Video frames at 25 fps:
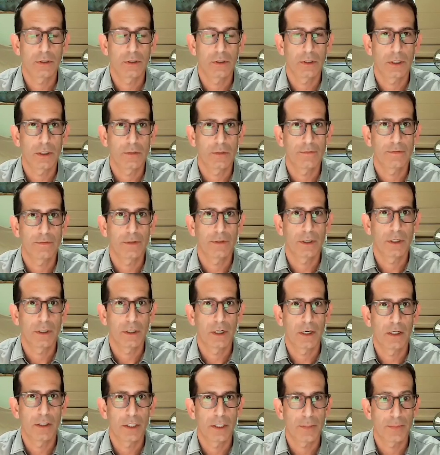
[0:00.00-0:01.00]
a lot of
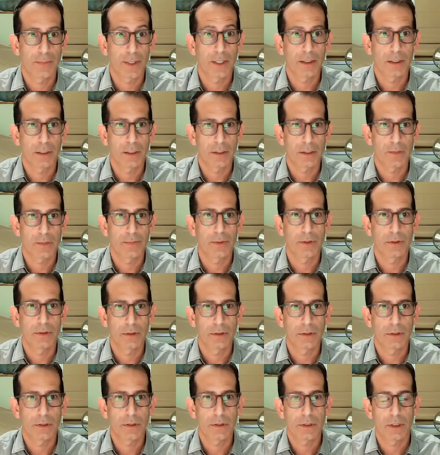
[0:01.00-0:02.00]
Aerospike
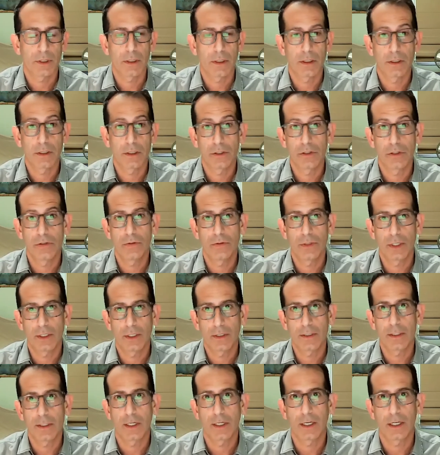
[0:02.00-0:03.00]
customers do that
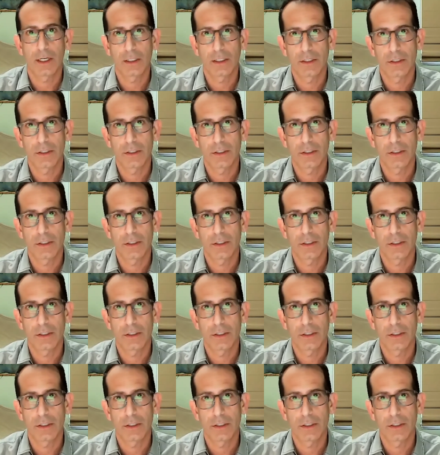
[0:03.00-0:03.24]
today.